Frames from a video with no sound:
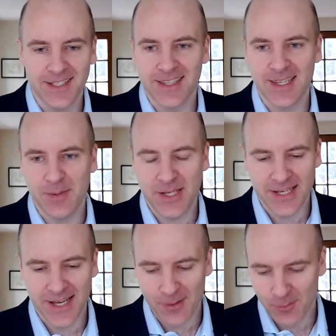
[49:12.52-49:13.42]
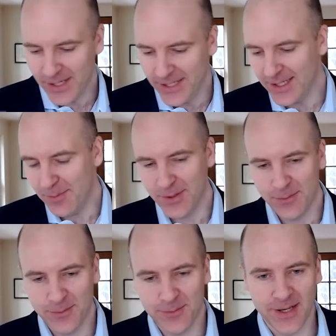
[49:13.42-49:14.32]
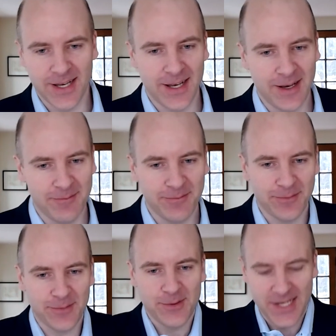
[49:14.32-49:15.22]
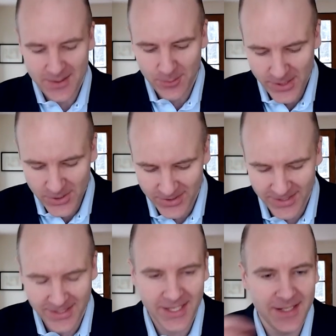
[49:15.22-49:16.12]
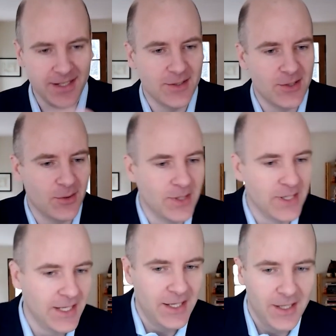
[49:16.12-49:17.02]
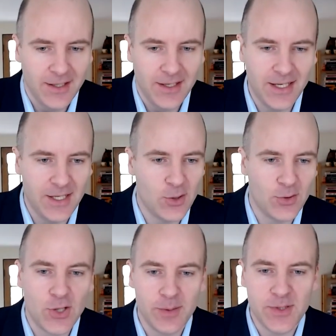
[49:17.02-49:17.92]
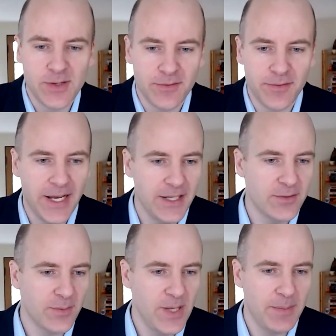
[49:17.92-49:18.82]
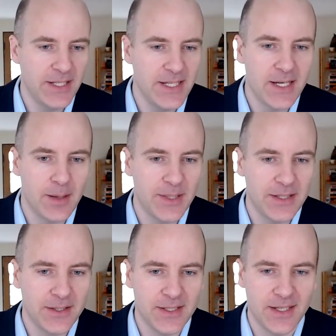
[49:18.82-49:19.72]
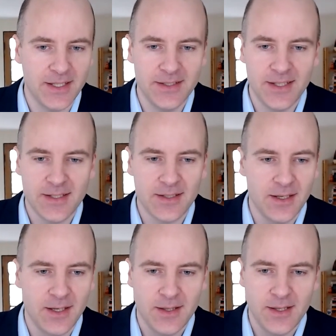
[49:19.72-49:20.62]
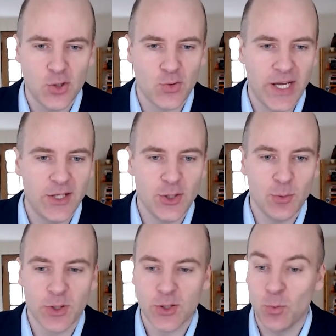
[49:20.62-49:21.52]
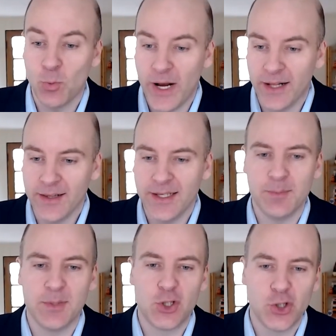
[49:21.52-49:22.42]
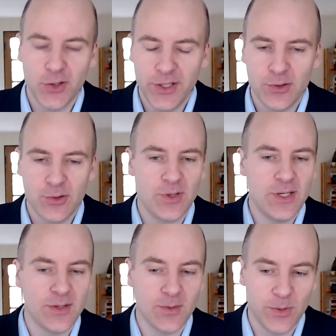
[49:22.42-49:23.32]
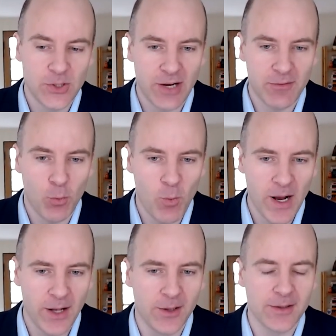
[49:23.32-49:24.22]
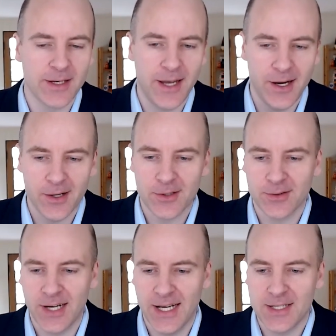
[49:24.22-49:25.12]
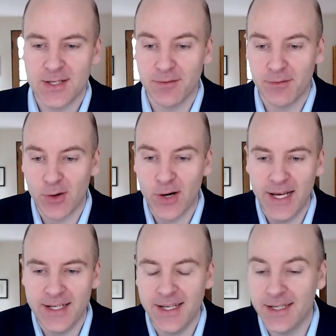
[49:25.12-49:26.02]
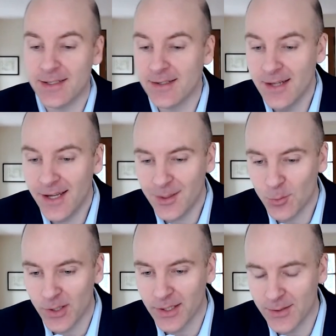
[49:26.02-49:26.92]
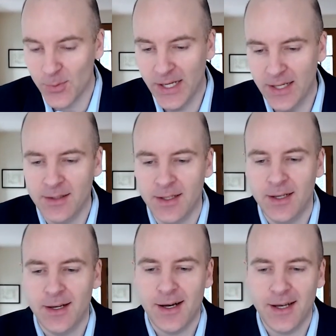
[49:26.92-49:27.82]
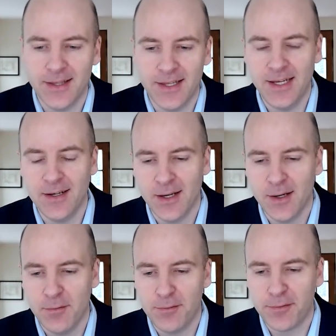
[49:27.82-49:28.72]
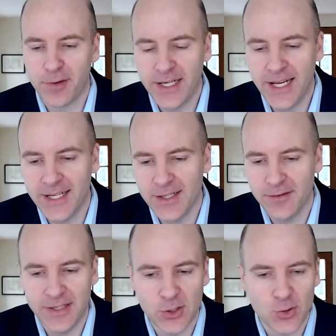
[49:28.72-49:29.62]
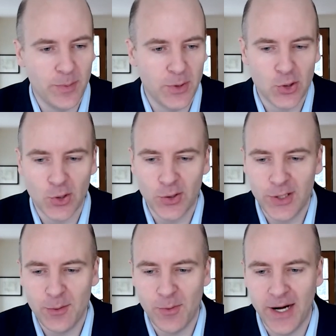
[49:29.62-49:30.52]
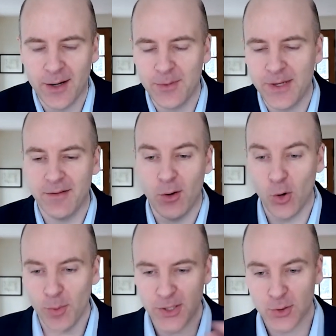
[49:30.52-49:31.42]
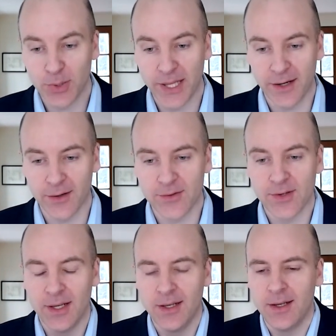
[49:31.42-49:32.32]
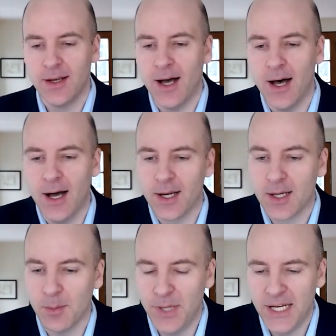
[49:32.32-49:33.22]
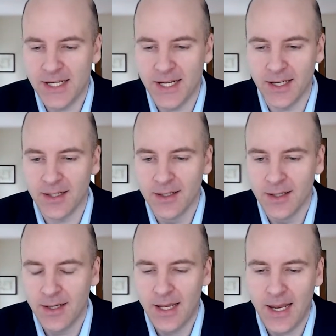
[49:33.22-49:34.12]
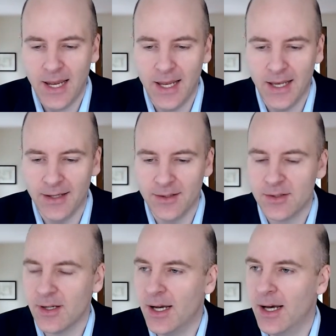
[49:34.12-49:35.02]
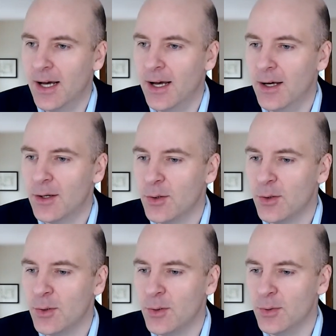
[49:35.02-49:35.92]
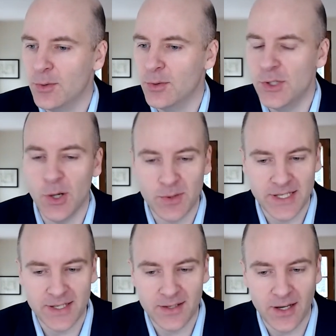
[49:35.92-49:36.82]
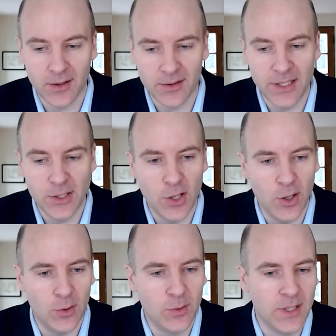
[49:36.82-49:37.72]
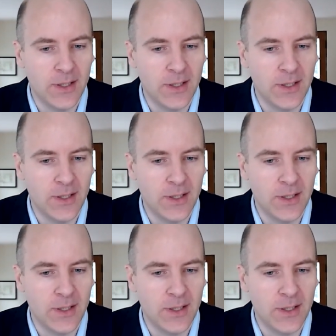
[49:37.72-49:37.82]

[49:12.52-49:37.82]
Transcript: let me wind up, and we'll take some questions at the end here. So, in terms of findings from the MIT Commonality Studies, this strategy works well in mature industries which have well-characterized variety. It does not work as well on the front end of industry maturity, where we have a whole bunch of players competing and who don't necessarily know